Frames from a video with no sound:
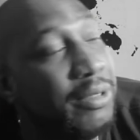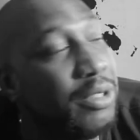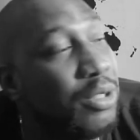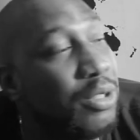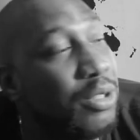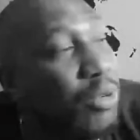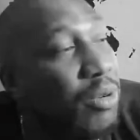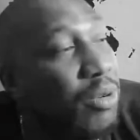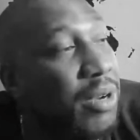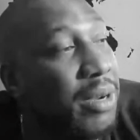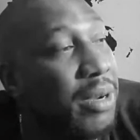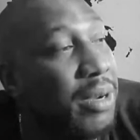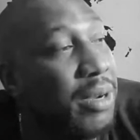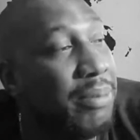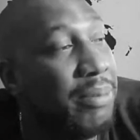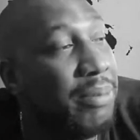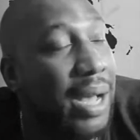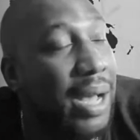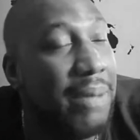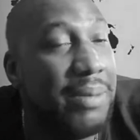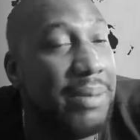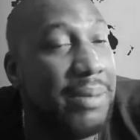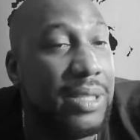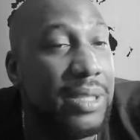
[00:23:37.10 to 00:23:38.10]
store and
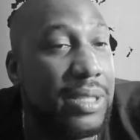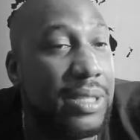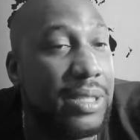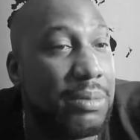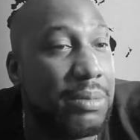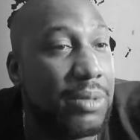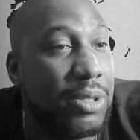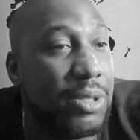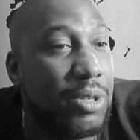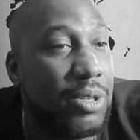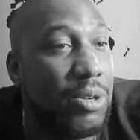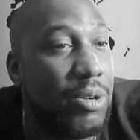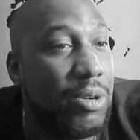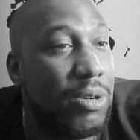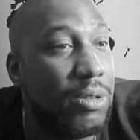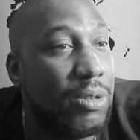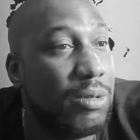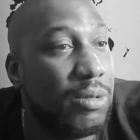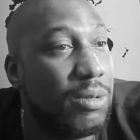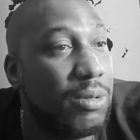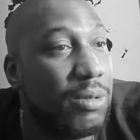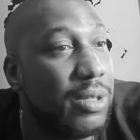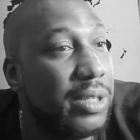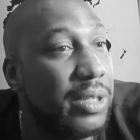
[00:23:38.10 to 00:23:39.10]
bought me some
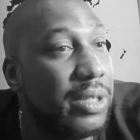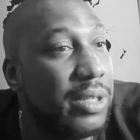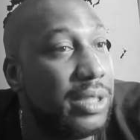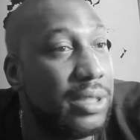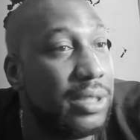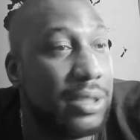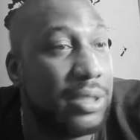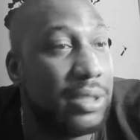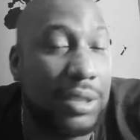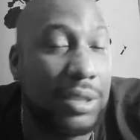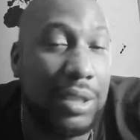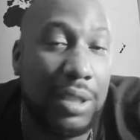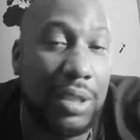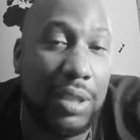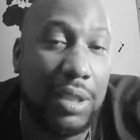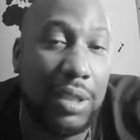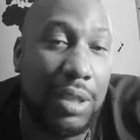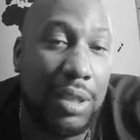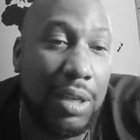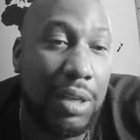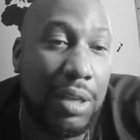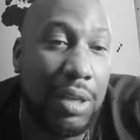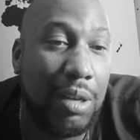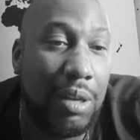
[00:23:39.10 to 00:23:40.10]
corduroys.
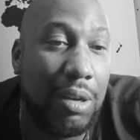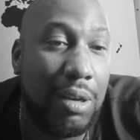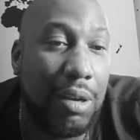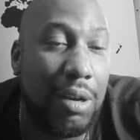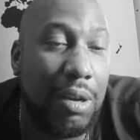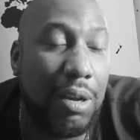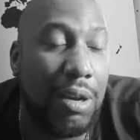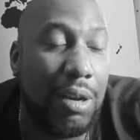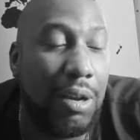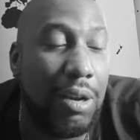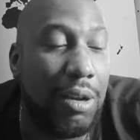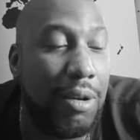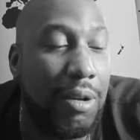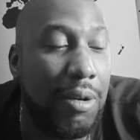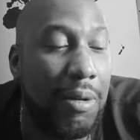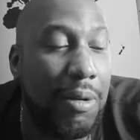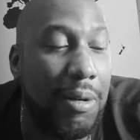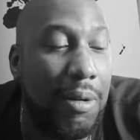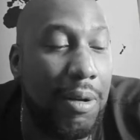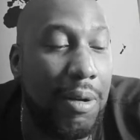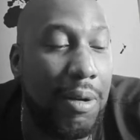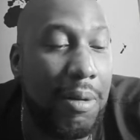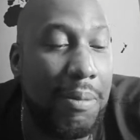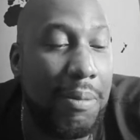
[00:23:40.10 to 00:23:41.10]

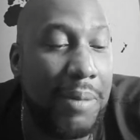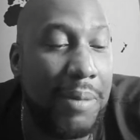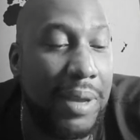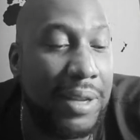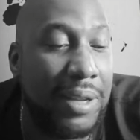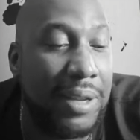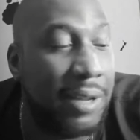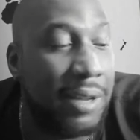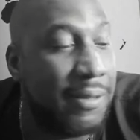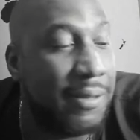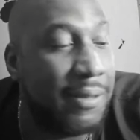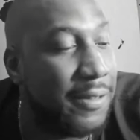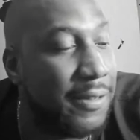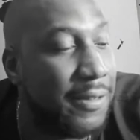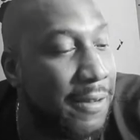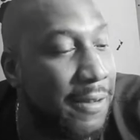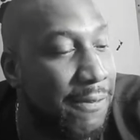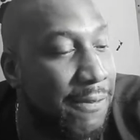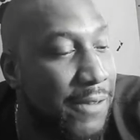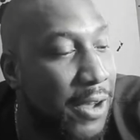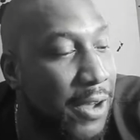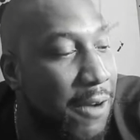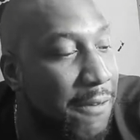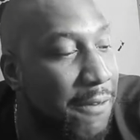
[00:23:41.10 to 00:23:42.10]
Oh, man, the
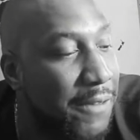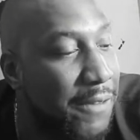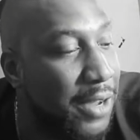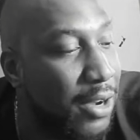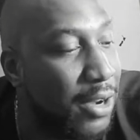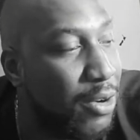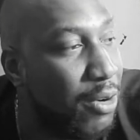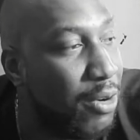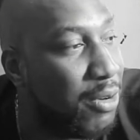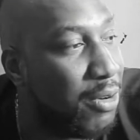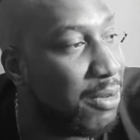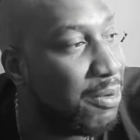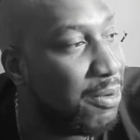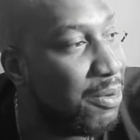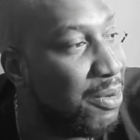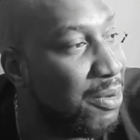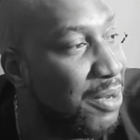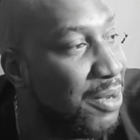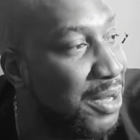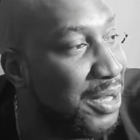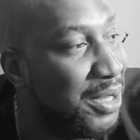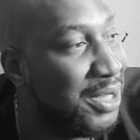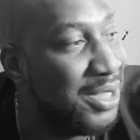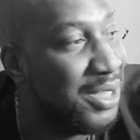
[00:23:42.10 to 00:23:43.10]
velvet
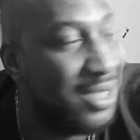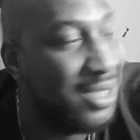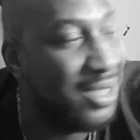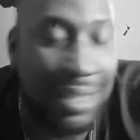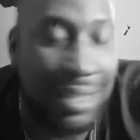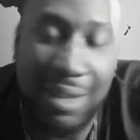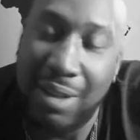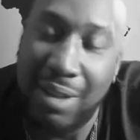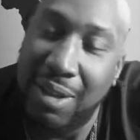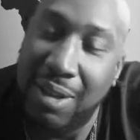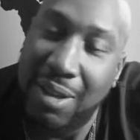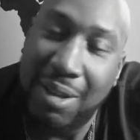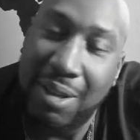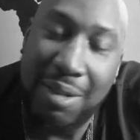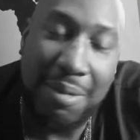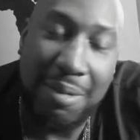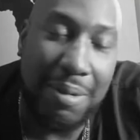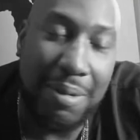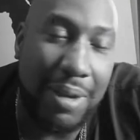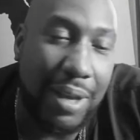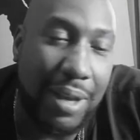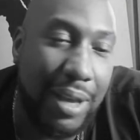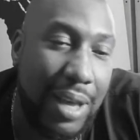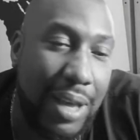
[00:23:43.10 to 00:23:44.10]
corduroys.
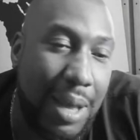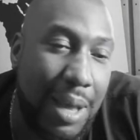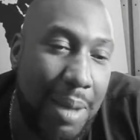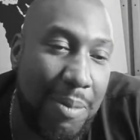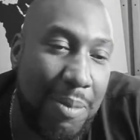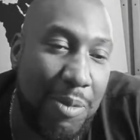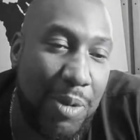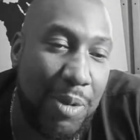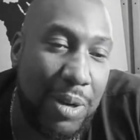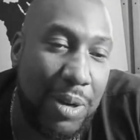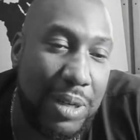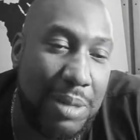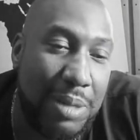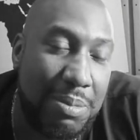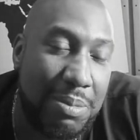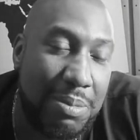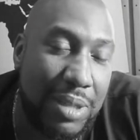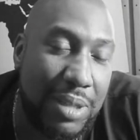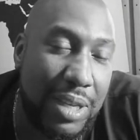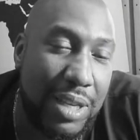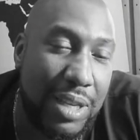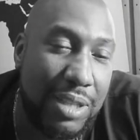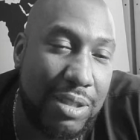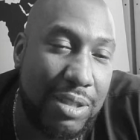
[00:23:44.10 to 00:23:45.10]
Man, I wore them
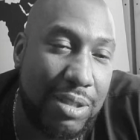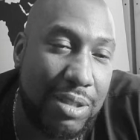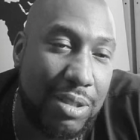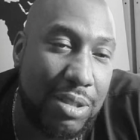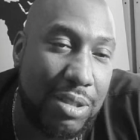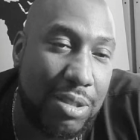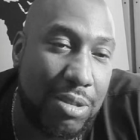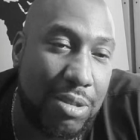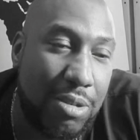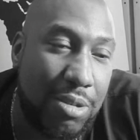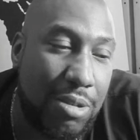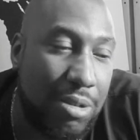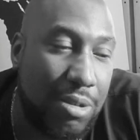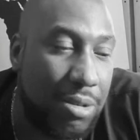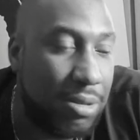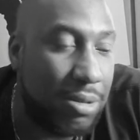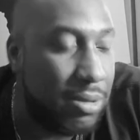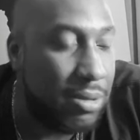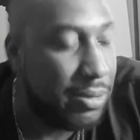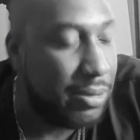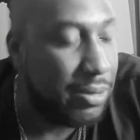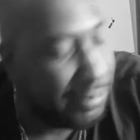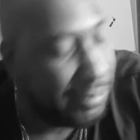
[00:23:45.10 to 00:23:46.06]
things to school.